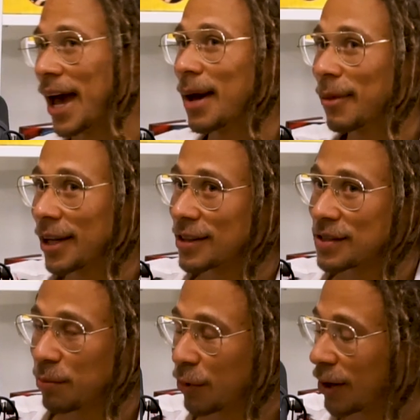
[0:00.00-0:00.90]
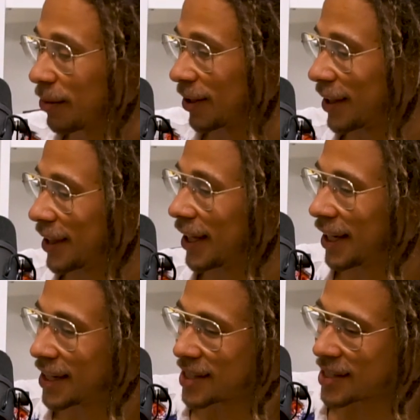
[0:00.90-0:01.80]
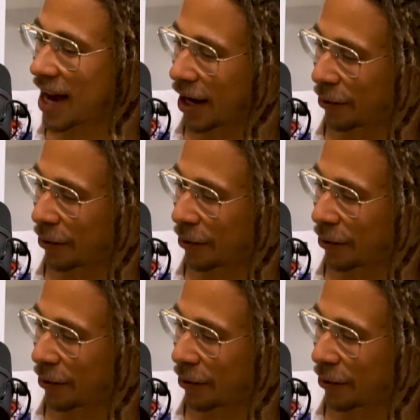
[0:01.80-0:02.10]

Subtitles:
am at this point, but the thing is I